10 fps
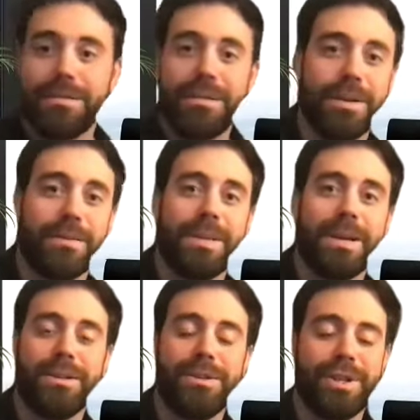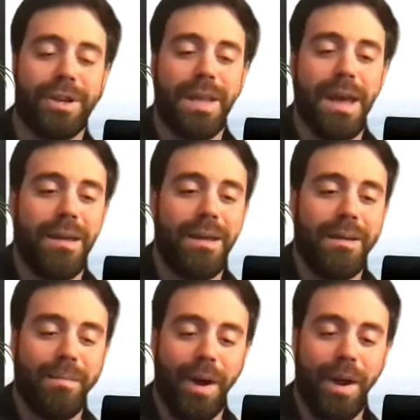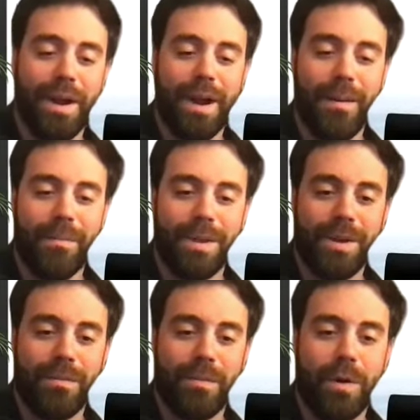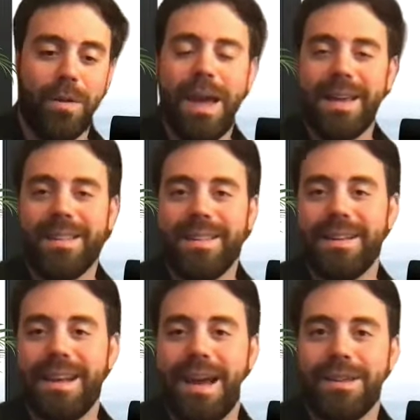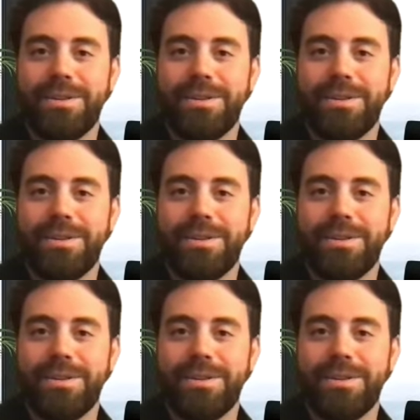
going to shit on that. But, more likely than not,